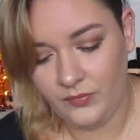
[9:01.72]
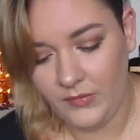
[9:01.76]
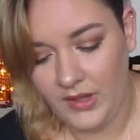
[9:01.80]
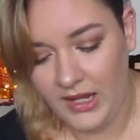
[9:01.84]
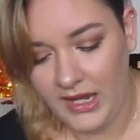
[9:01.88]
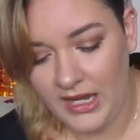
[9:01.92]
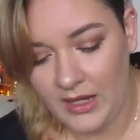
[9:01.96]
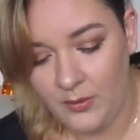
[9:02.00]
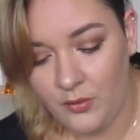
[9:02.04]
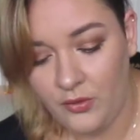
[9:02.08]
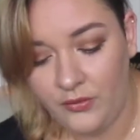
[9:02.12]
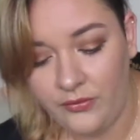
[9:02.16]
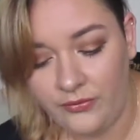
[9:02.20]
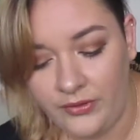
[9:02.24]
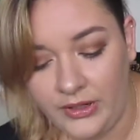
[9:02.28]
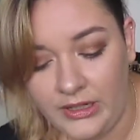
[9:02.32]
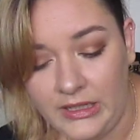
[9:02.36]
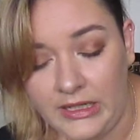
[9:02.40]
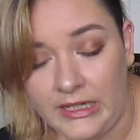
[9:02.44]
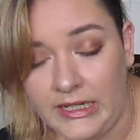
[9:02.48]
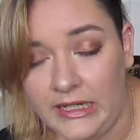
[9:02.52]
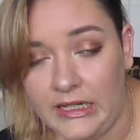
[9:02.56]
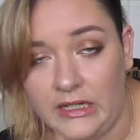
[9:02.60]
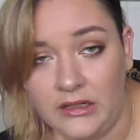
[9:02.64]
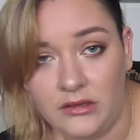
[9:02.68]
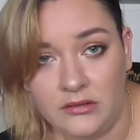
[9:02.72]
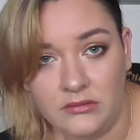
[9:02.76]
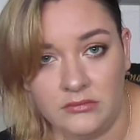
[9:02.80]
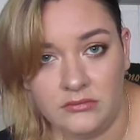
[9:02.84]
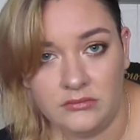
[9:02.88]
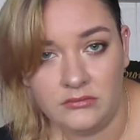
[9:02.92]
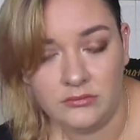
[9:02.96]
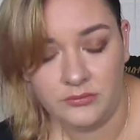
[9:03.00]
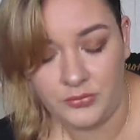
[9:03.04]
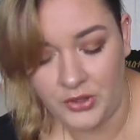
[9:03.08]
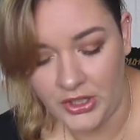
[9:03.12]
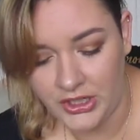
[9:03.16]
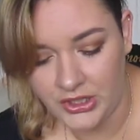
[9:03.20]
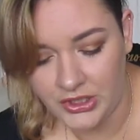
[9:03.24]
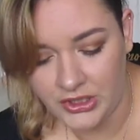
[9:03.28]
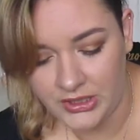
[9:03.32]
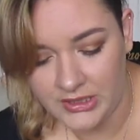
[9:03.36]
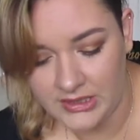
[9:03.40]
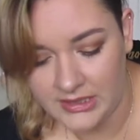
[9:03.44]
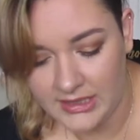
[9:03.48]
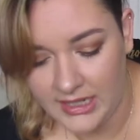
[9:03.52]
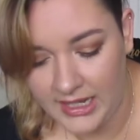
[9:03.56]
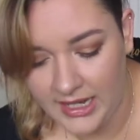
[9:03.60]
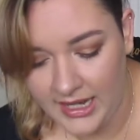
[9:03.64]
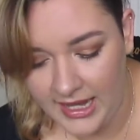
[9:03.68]
animal-friendly
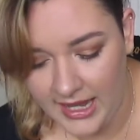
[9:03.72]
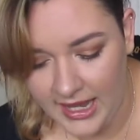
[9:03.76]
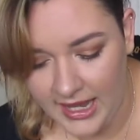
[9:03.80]
brushes that I